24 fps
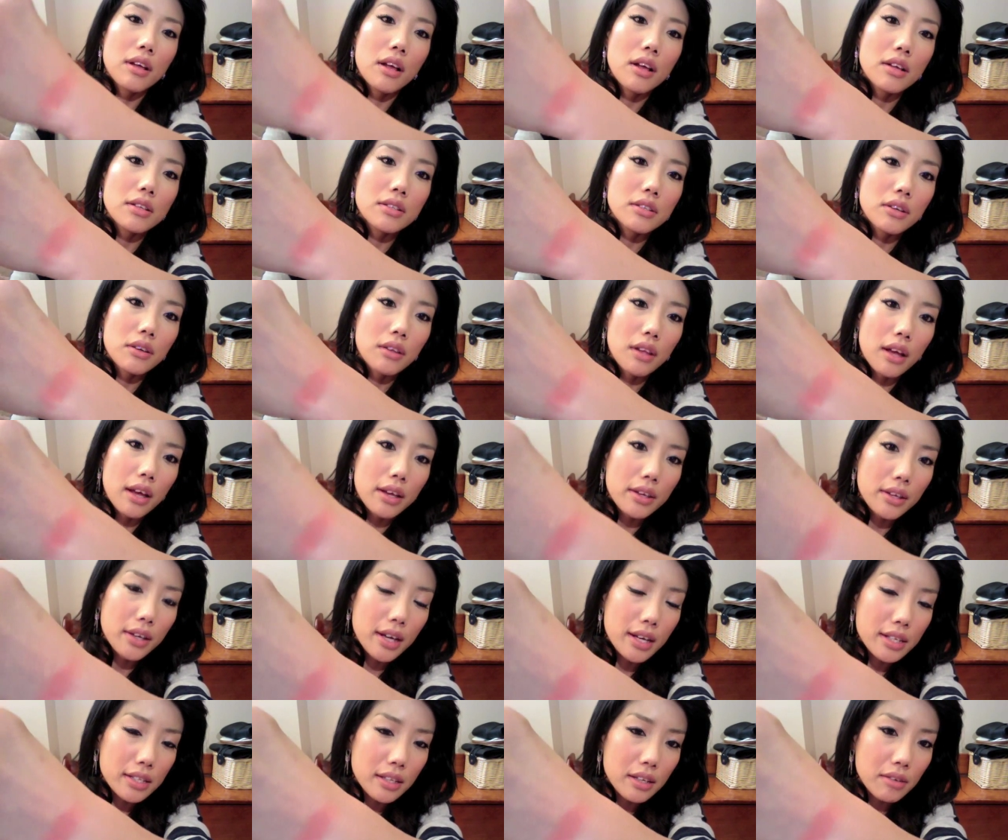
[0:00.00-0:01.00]
so that you
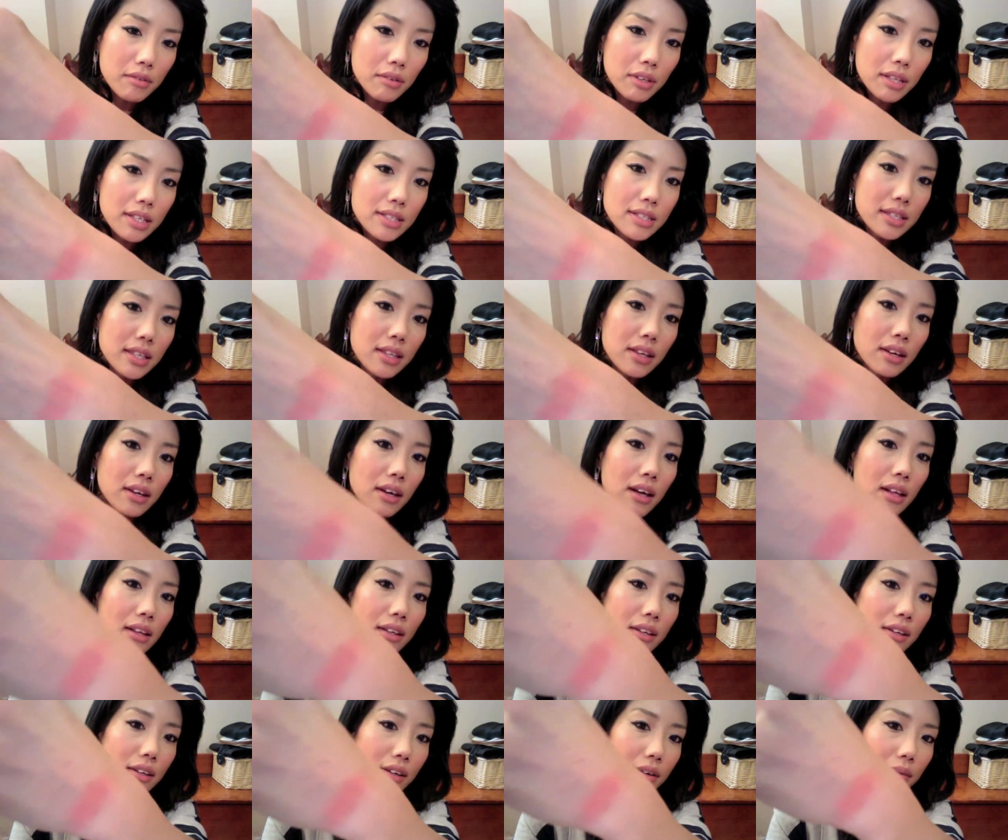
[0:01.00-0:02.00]
guys can really see the
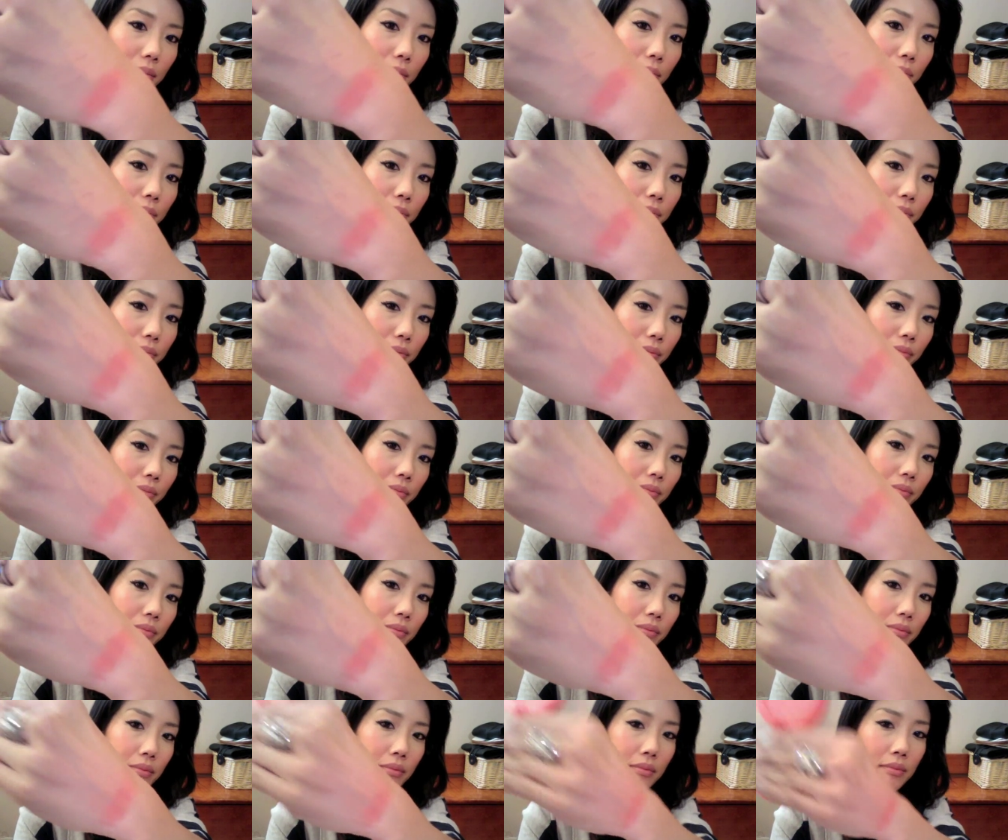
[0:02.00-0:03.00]
color.
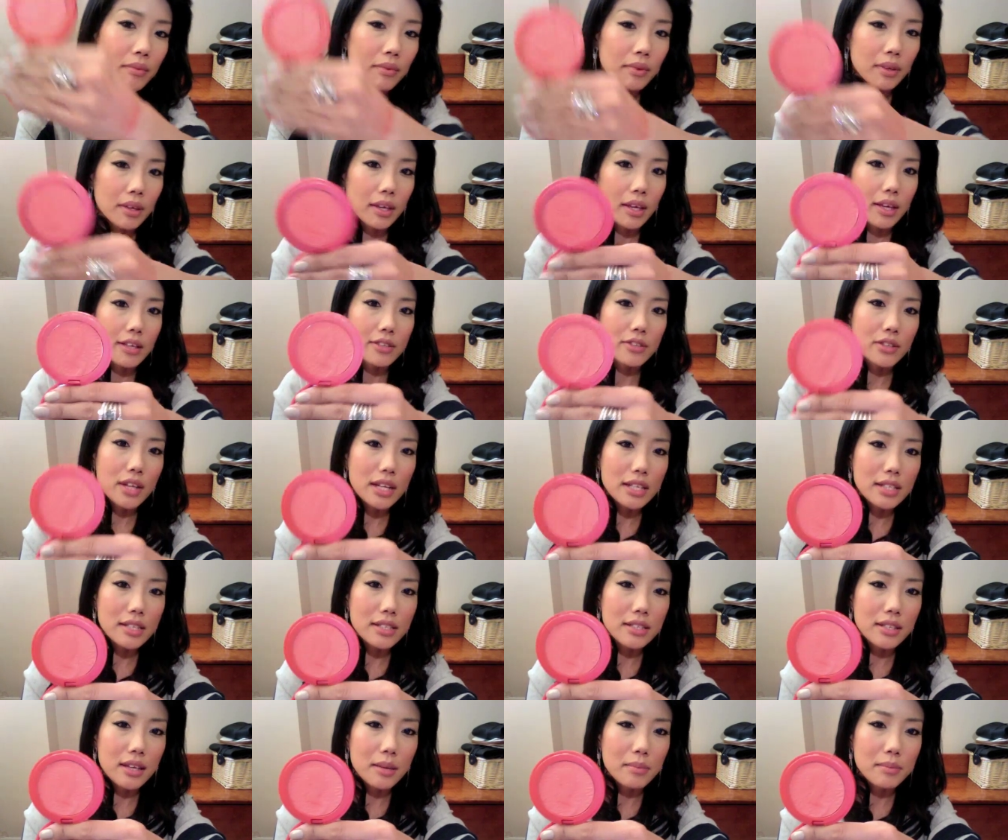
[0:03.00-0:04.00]
Okay, so
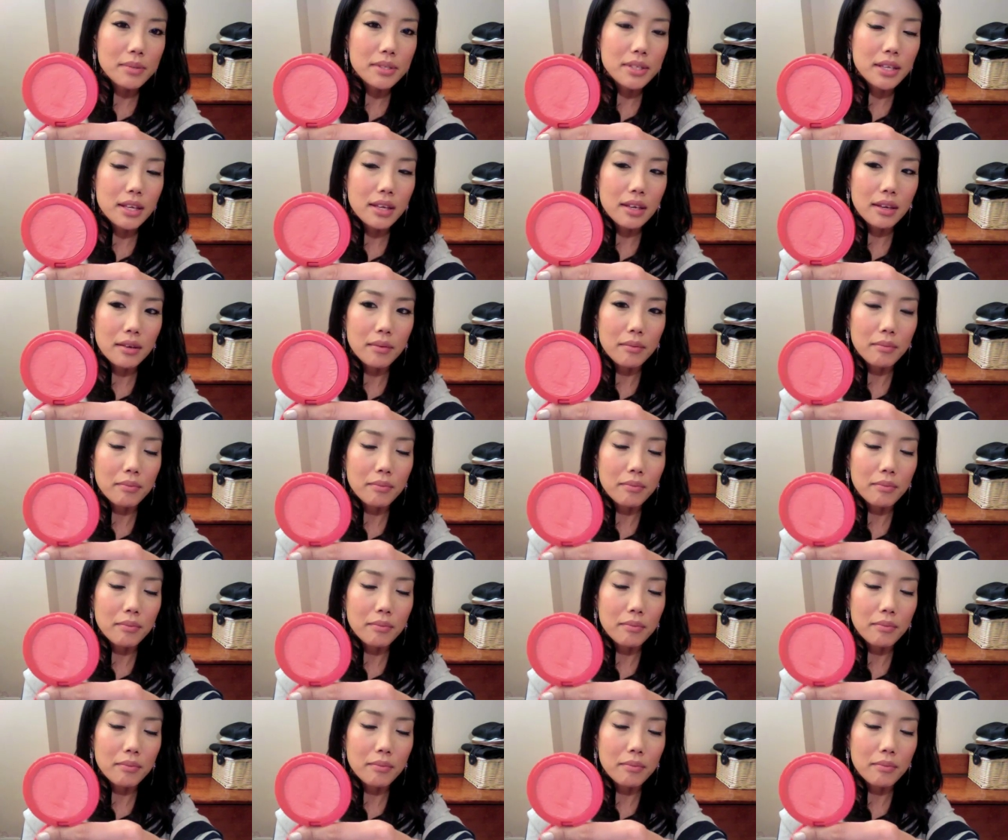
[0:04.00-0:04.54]
that's tipsy.